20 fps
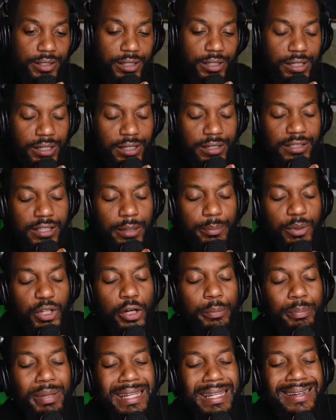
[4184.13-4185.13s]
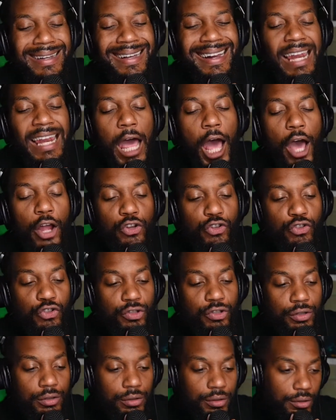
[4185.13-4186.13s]
sipping her pina coladas
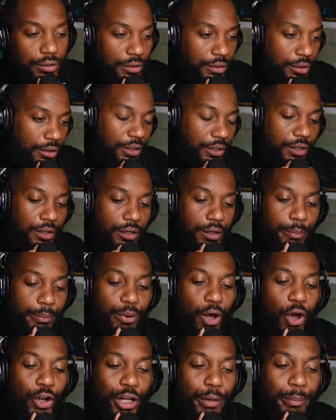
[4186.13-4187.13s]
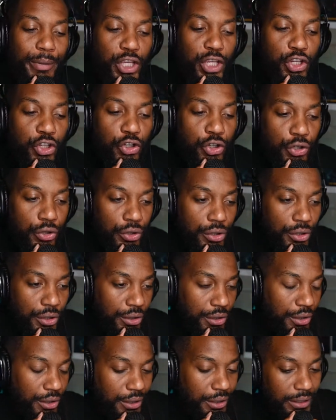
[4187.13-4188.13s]
on the beach. She
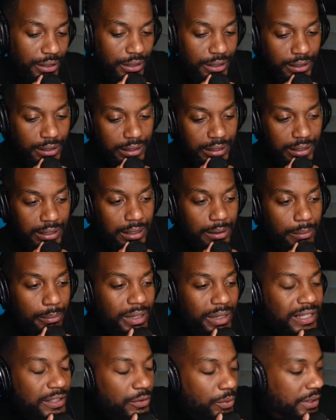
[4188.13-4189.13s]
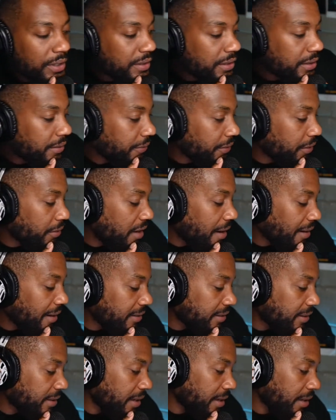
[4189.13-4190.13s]
loved me. But this one's just for
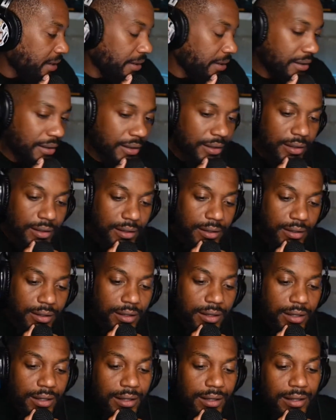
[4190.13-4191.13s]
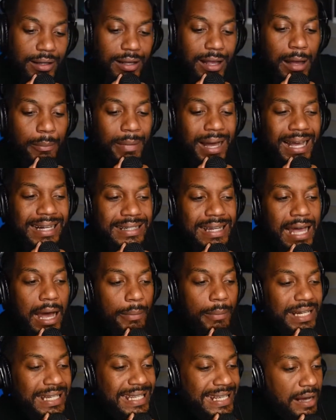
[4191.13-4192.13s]
Roxy. I'm my
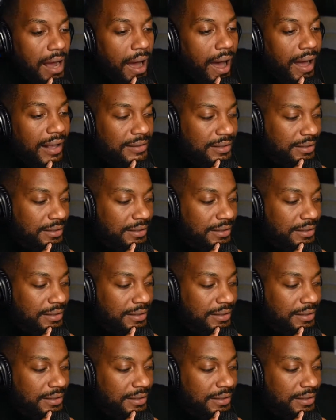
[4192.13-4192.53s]
Dominicas.